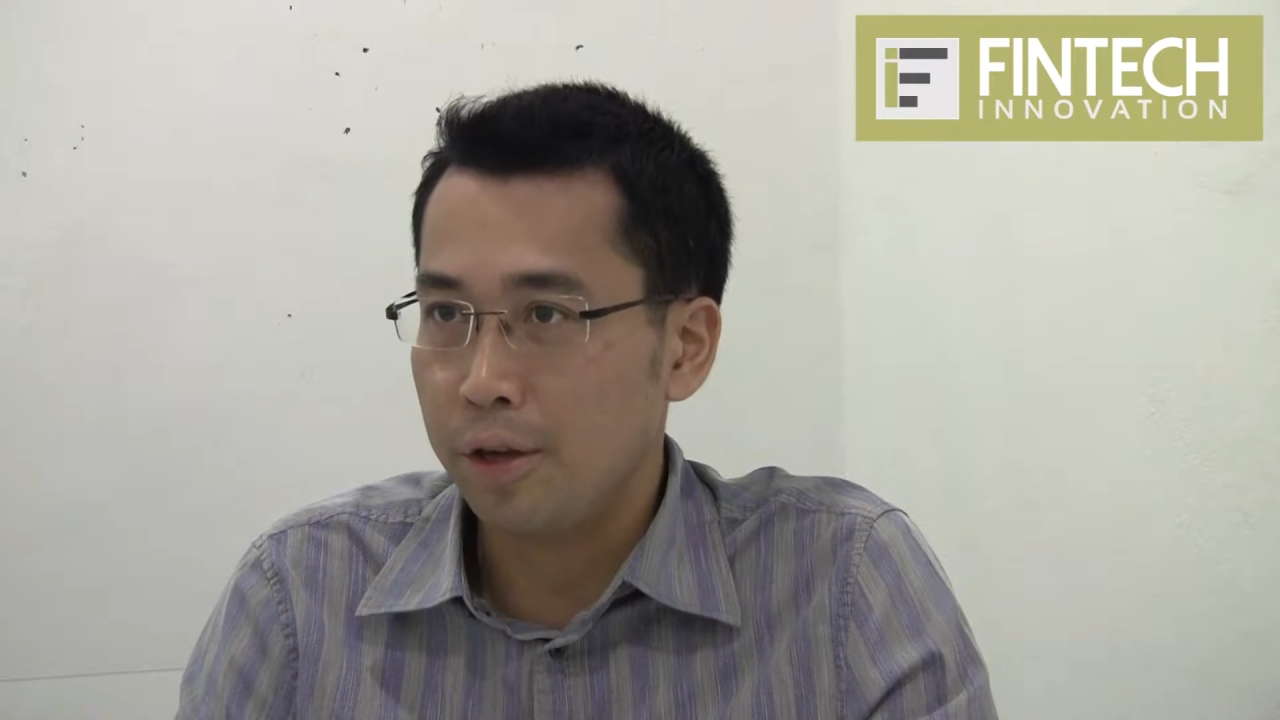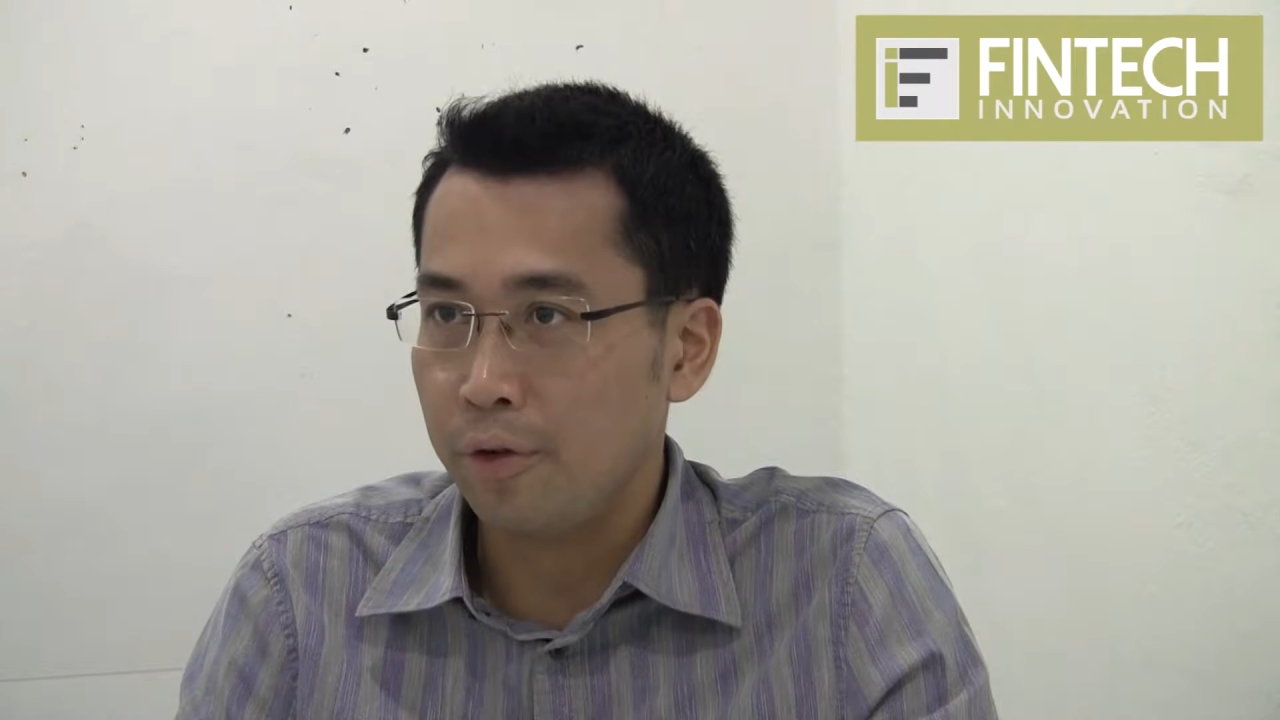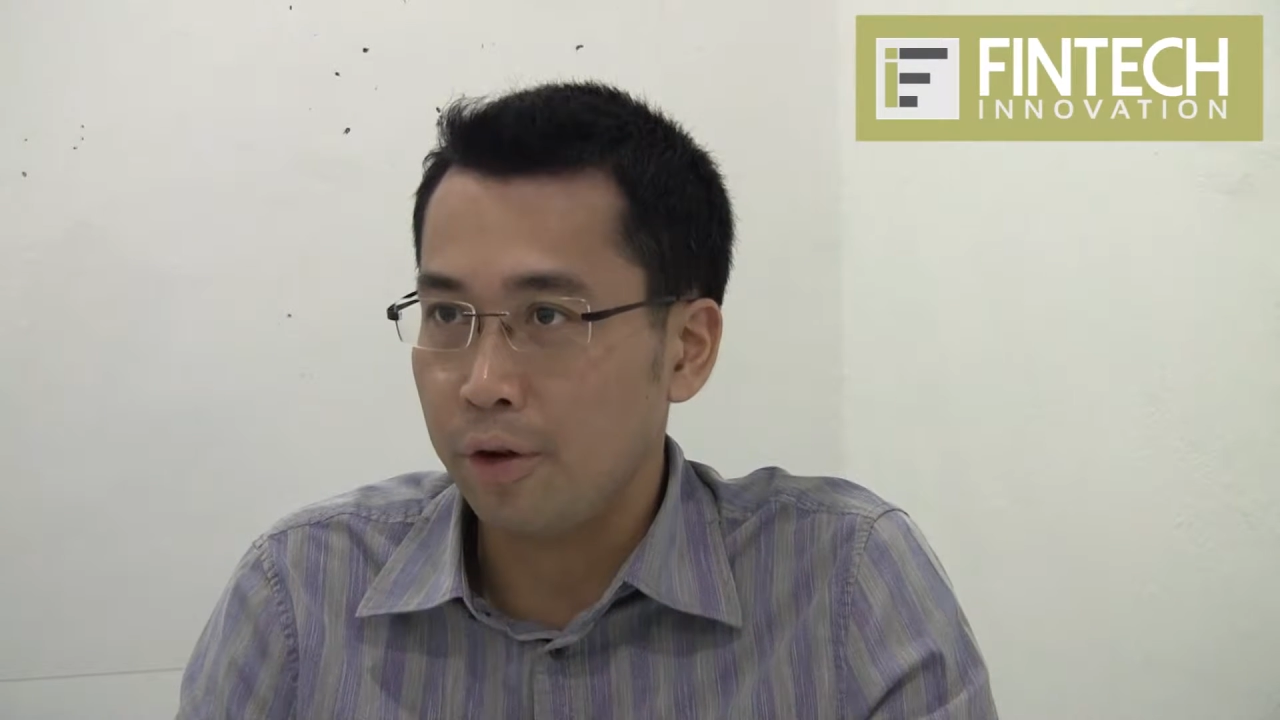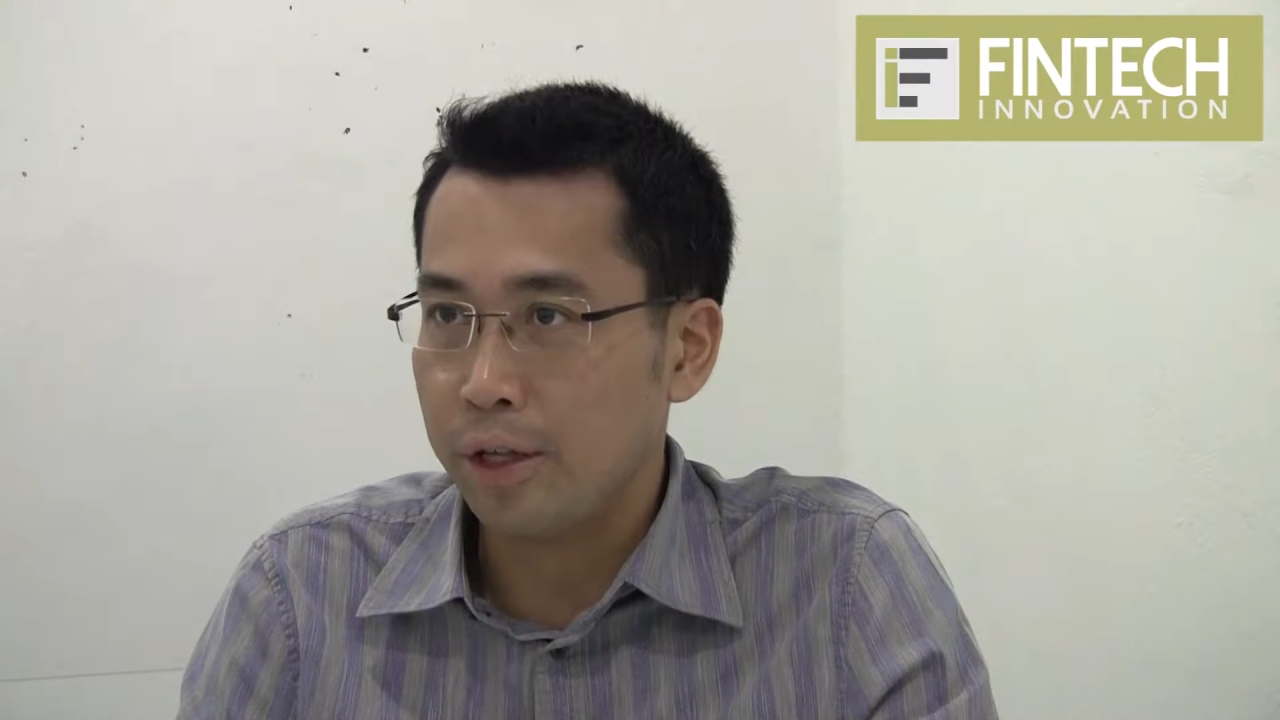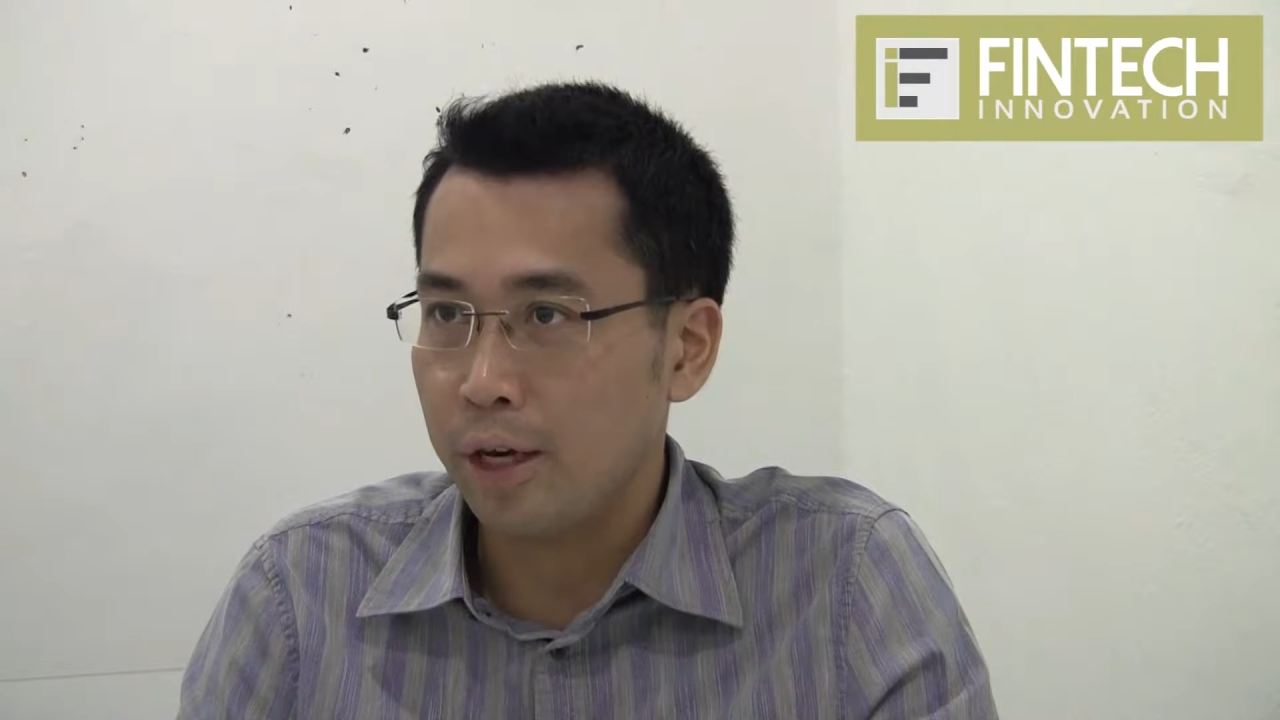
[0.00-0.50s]

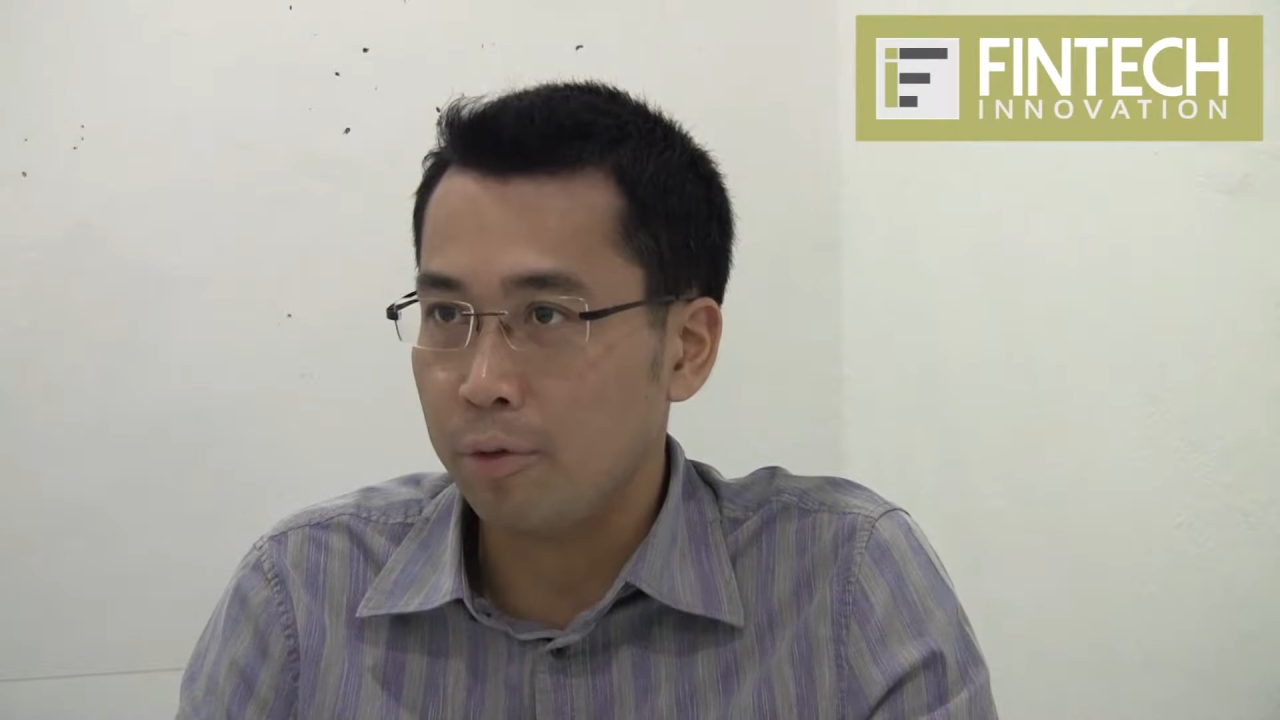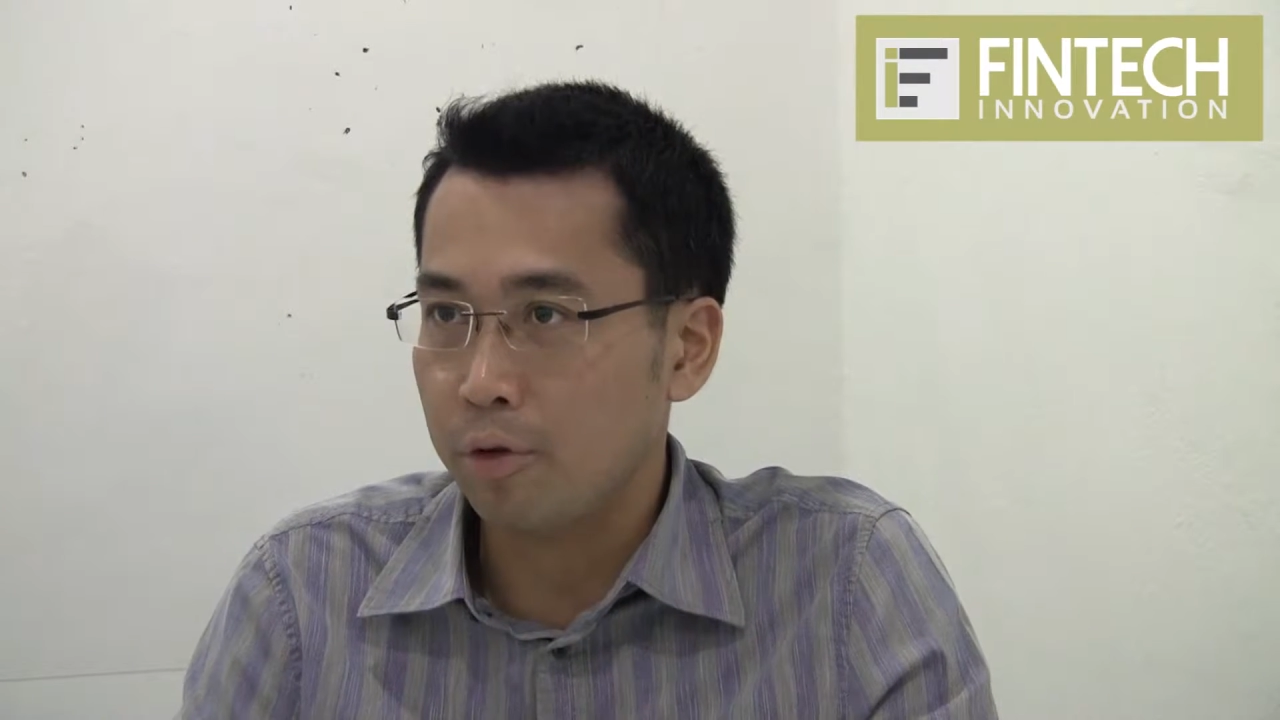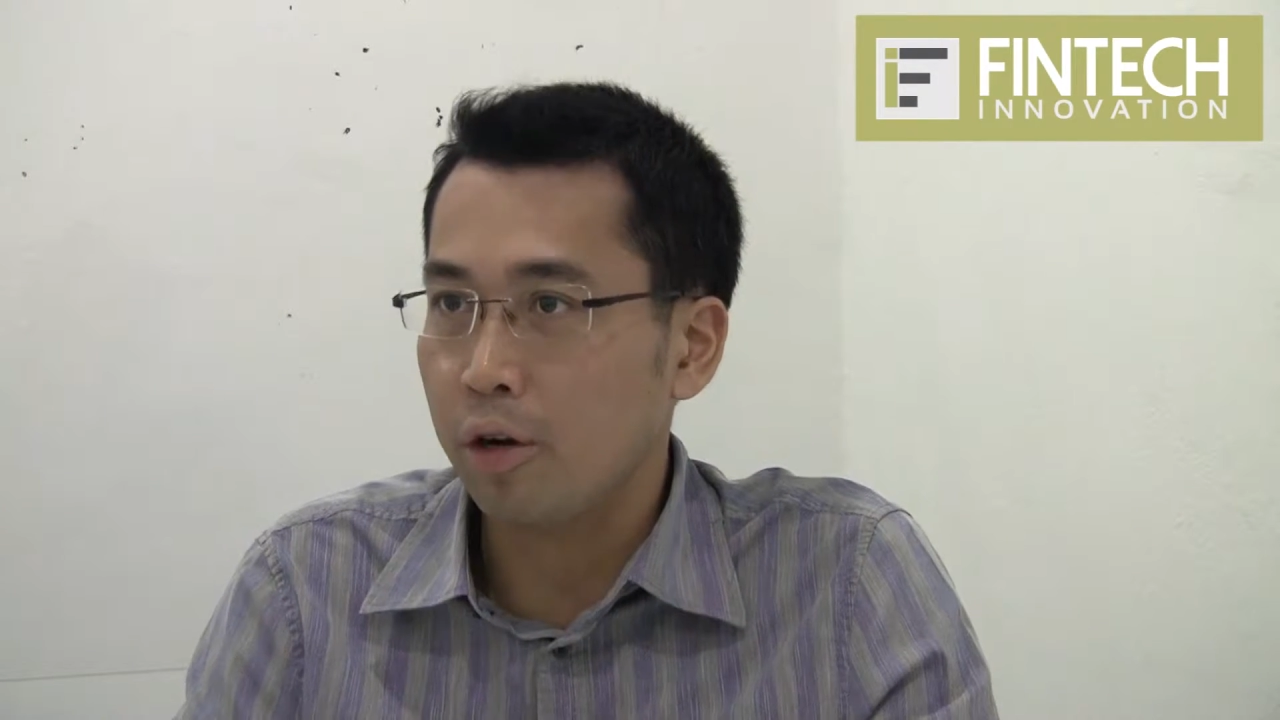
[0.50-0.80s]
for example,